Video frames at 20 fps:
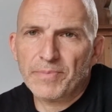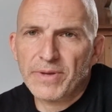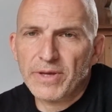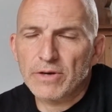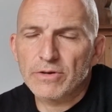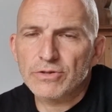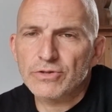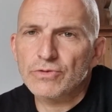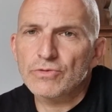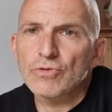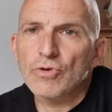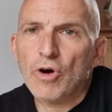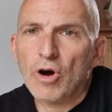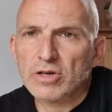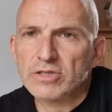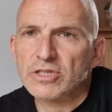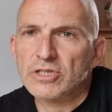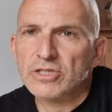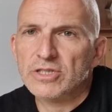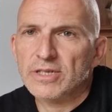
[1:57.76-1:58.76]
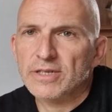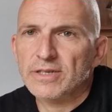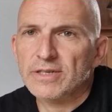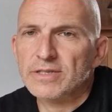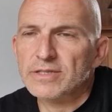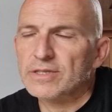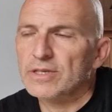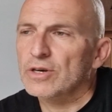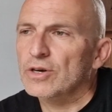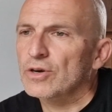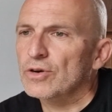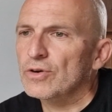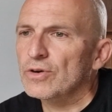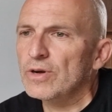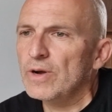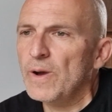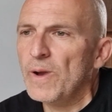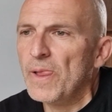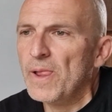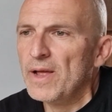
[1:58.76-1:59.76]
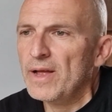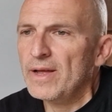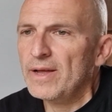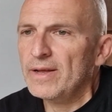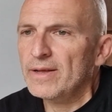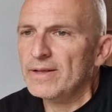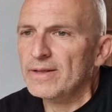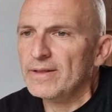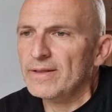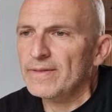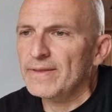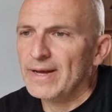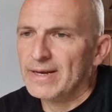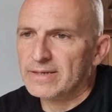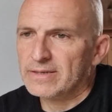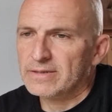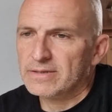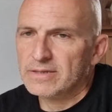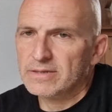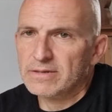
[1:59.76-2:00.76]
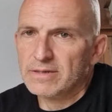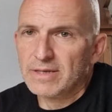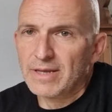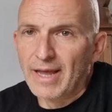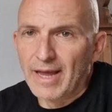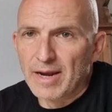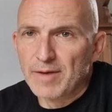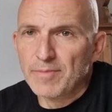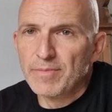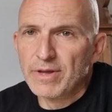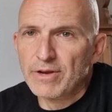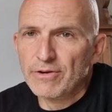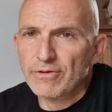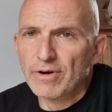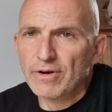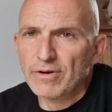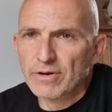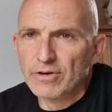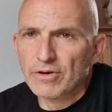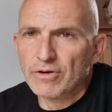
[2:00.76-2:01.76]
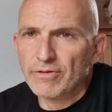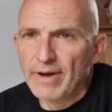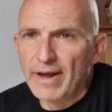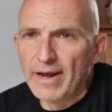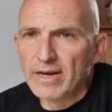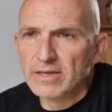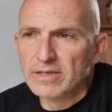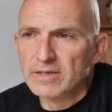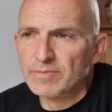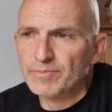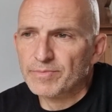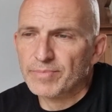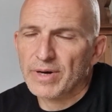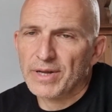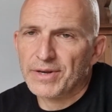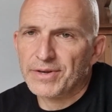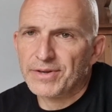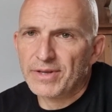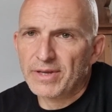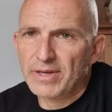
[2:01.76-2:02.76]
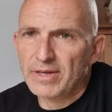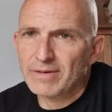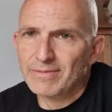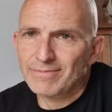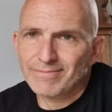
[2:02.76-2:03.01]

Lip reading: PO2 oxygen. So that can be correct, but